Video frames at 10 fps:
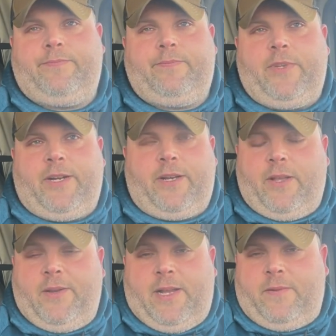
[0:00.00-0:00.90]
you're going to
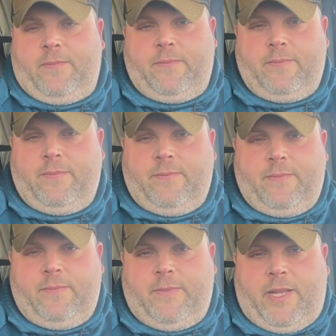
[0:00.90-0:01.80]
go down
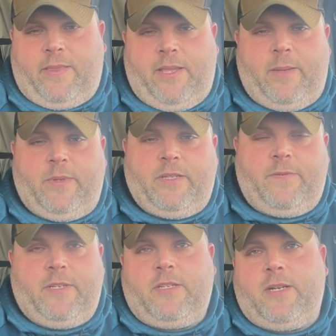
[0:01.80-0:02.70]
like the Edmunds
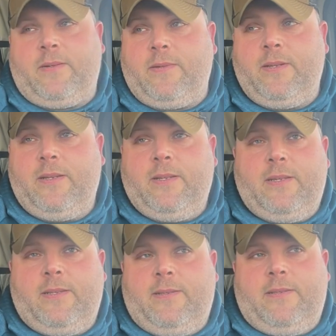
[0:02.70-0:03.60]
Fitzgerald.
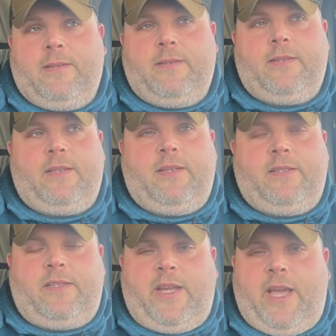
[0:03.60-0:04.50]

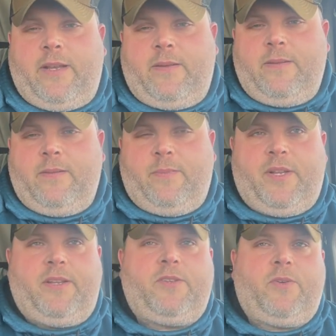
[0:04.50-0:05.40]
It's sad,
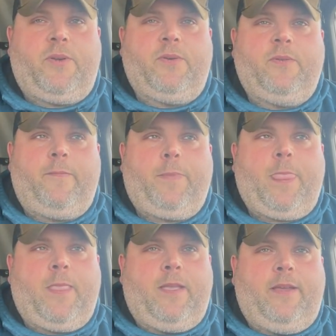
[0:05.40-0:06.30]
but it's true.
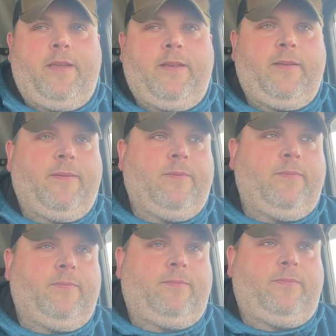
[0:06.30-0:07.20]
And
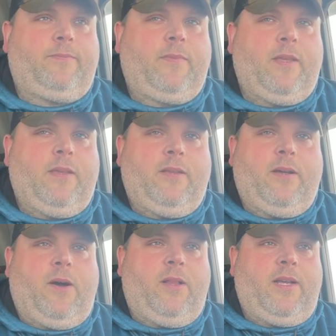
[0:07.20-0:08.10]

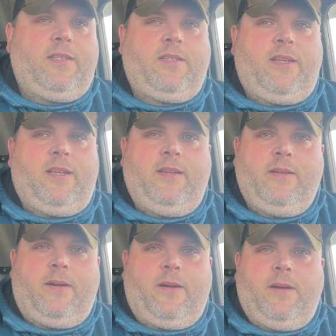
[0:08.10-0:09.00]
all I see
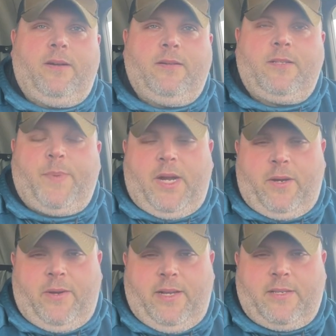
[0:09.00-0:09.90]
are spot
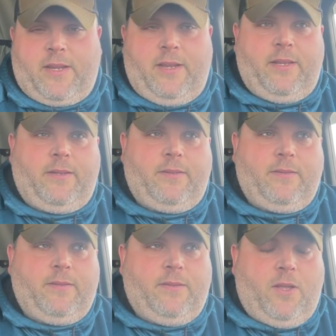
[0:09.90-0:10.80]
rates getting
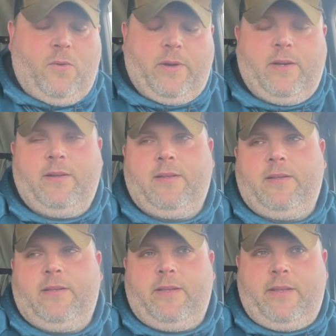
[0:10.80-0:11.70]
lower
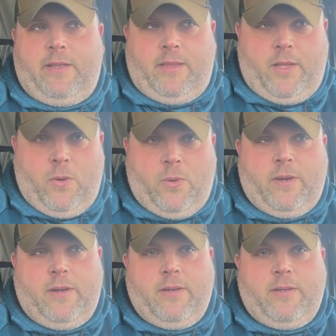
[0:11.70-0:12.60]
and
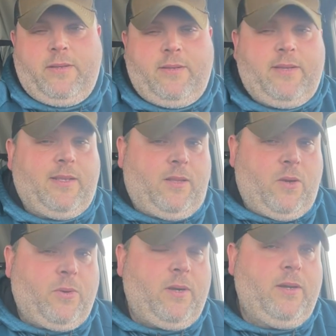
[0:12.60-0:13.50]
lower and
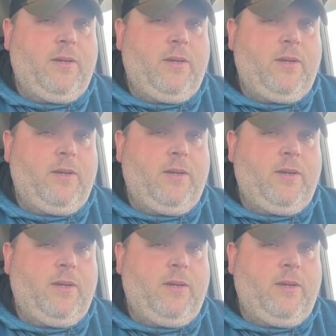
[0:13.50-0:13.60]
lower.